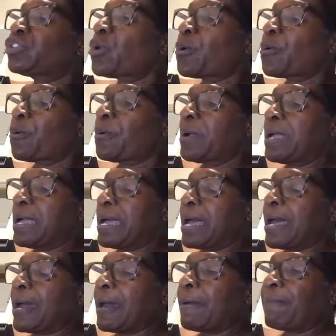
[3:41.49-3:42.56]
So
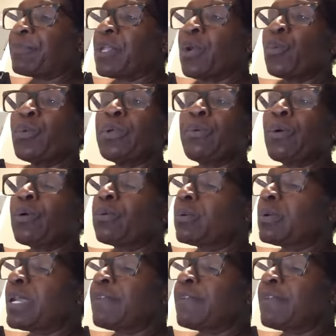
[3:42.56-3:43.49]
um, we will,